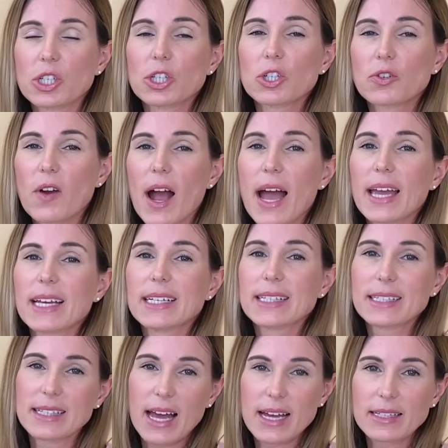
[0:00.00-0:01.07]
to try and
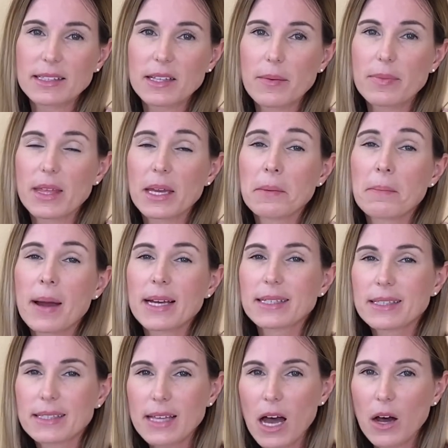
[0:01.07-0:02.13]
design something
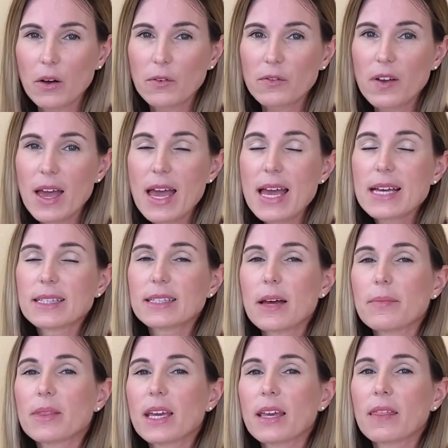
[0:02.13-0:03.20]
myself.
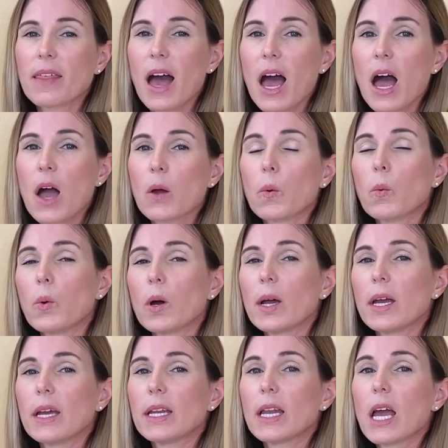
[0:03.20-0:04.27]
Something that
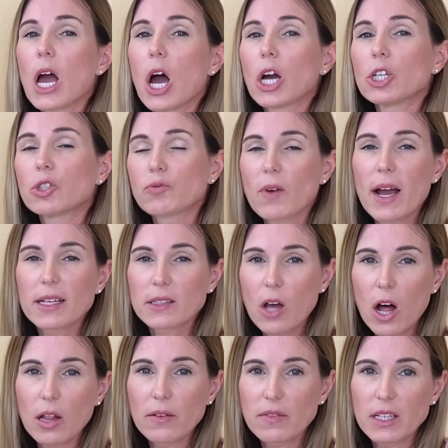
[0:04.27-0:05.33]
would
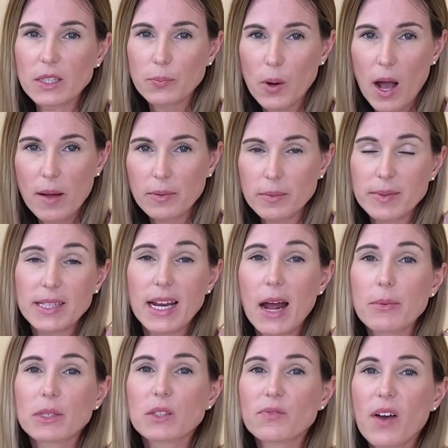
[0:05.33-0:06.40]
address all of these problems that
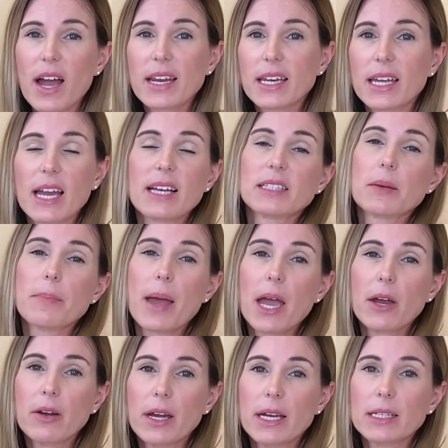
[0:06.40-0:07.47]
I was finding as a
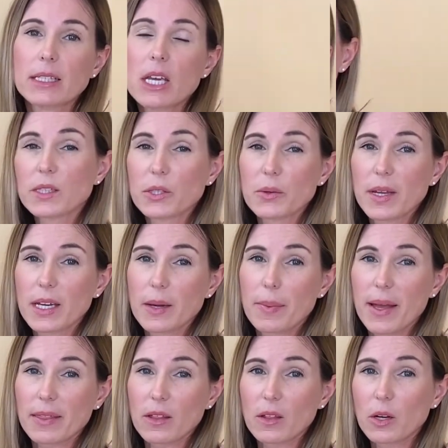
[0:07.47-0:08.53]
parent. What's unique
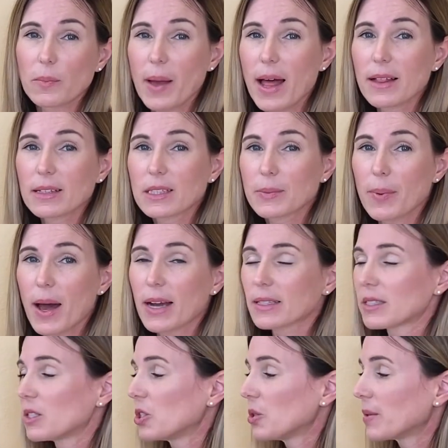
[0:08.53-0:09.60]
about the little balance
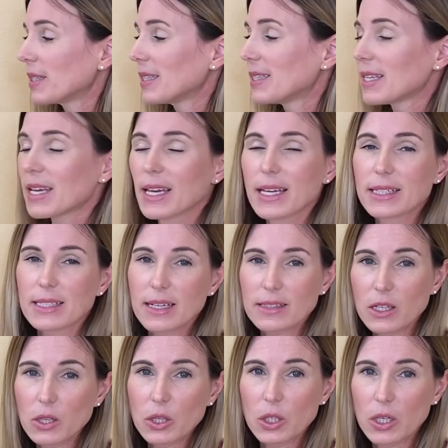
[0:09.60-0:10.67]
box, as you can see, it
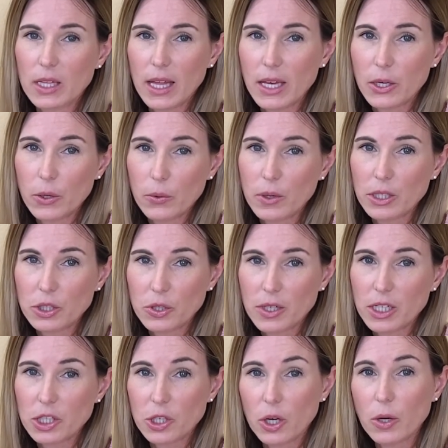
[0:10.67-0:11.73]
doesn't look like your
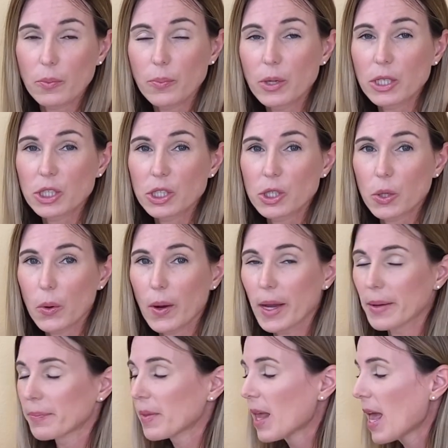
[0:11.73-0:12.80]
traditional push
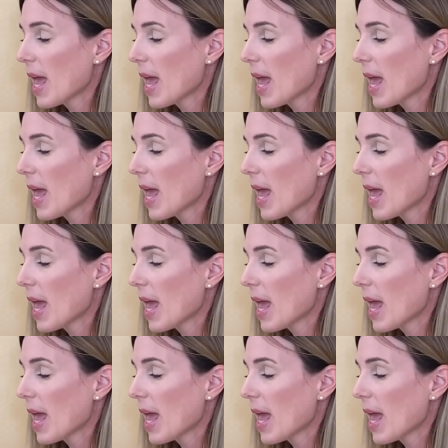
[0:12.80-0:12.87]
toy.